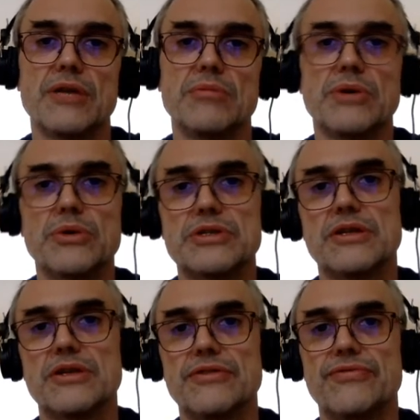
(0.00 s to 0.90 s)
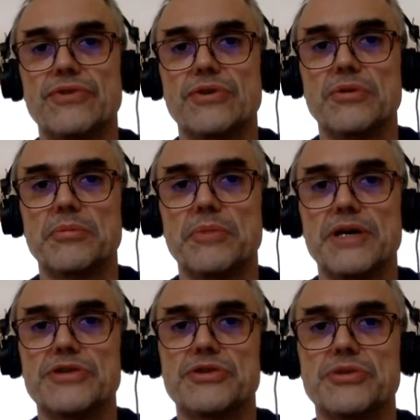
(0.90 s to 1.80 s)
mostly for
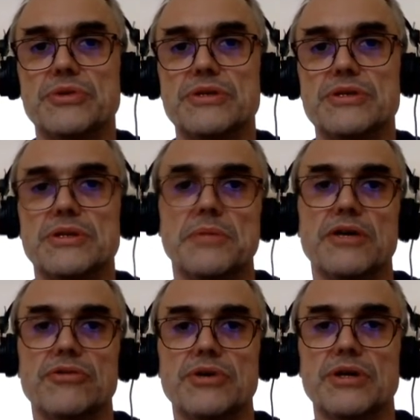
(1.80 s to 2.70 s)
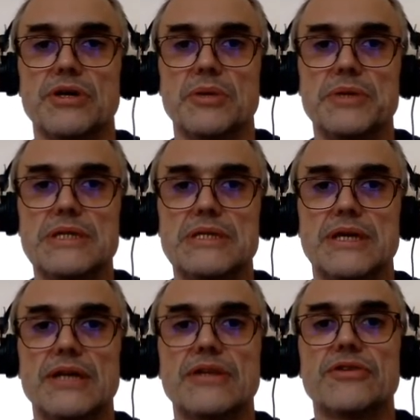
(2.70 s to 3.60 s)
my students in
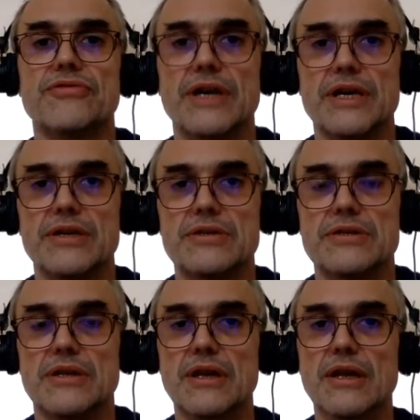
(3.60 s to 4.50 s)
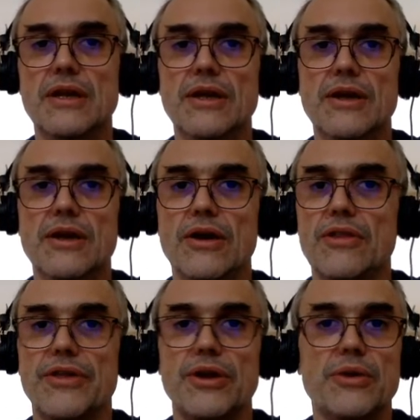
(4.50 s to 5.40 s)
microeconomics and in finance,
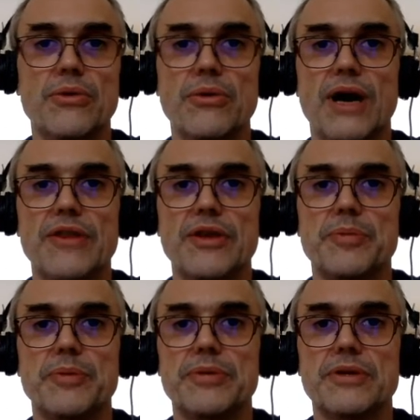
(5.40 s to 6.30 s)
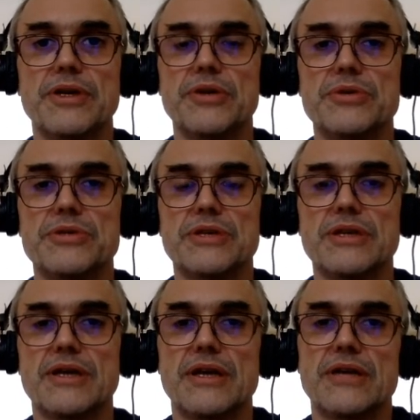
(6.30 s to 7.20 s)
although other people can use
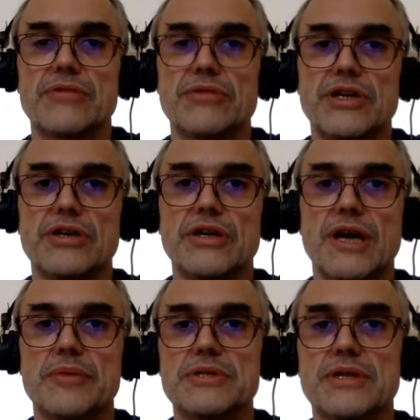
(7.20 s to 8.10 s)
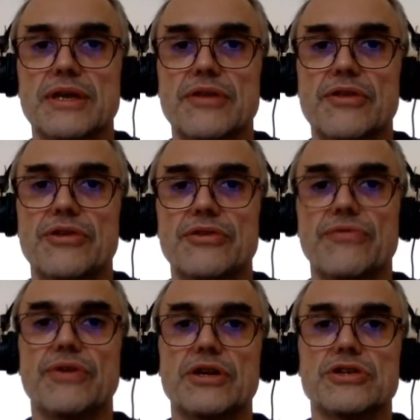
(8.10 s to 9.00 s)
it. And here comes like the third
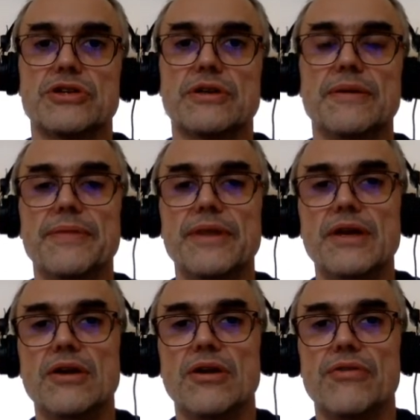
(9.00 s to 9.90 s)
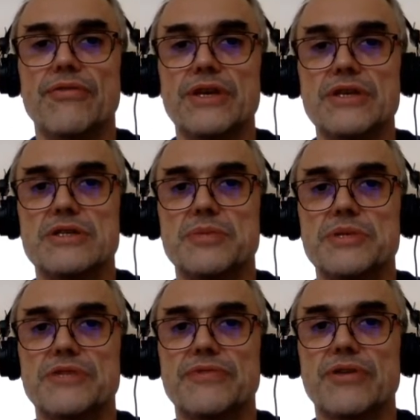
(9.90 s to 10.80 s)
function of this
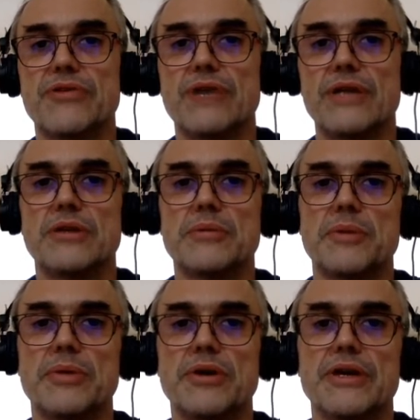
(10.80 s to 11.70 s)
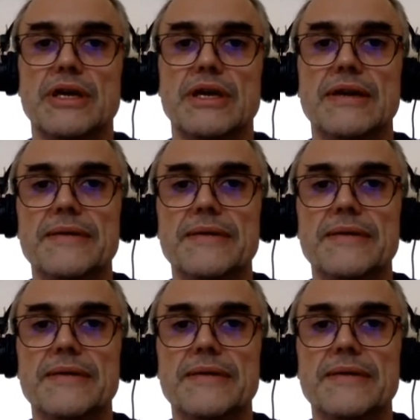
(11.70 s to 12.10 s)
specific thread in my blogging.